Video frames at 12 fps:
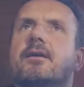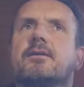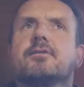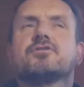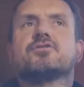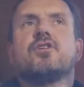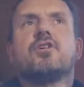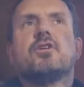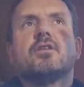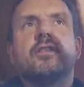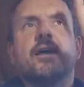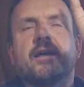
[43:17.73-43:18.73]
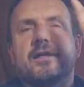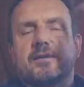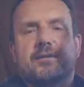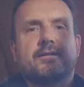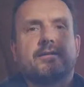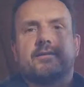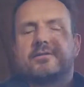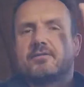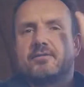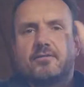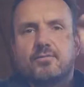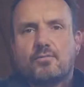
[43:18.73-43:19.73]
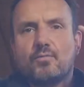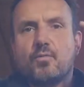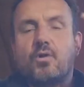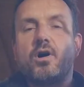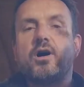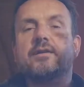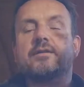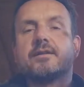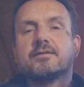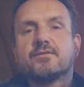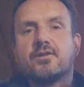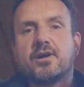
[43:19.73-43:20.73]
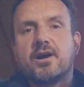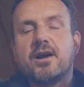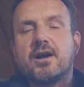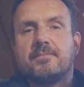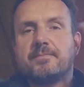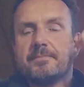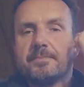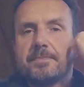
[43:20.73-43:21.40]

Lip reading: So, like, what is going on?